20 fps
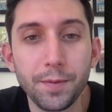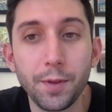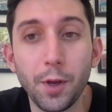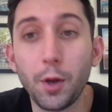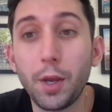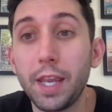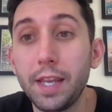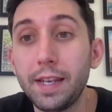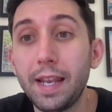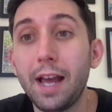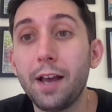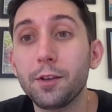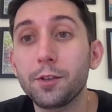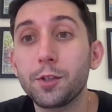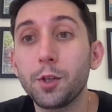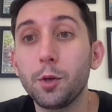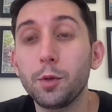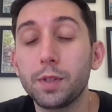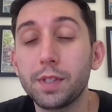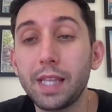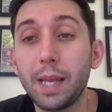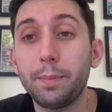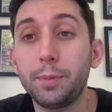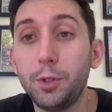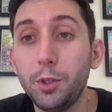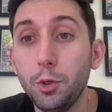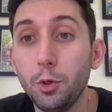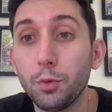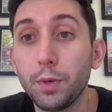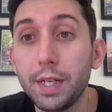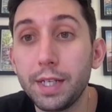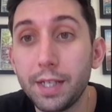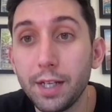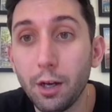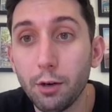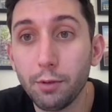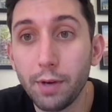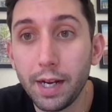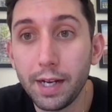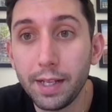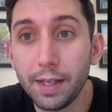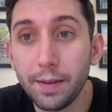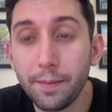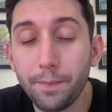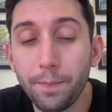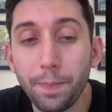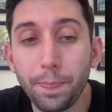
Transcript: Okay, now, so step two, retail ready.